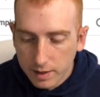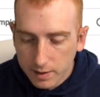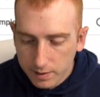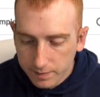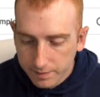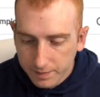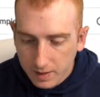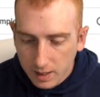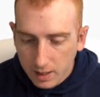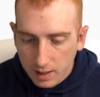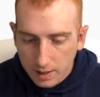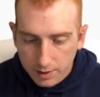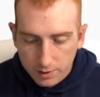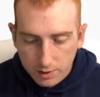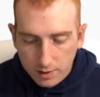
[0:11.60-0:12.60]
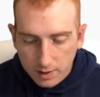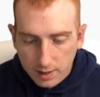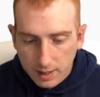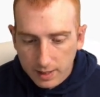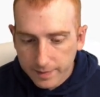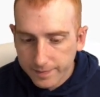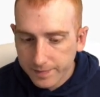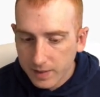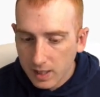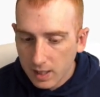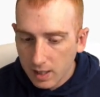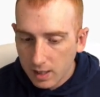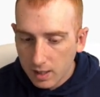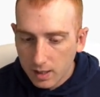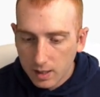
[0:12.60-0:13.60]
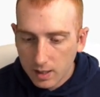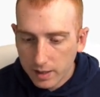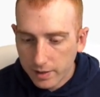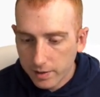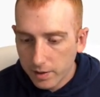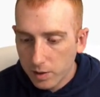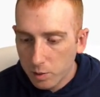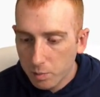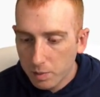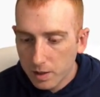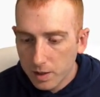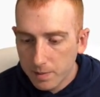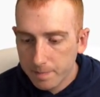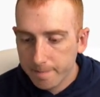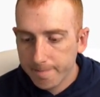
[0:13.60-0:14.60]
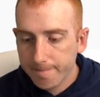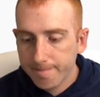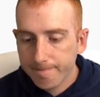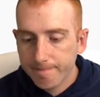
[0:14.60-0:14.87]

here, just click it, it'll open up.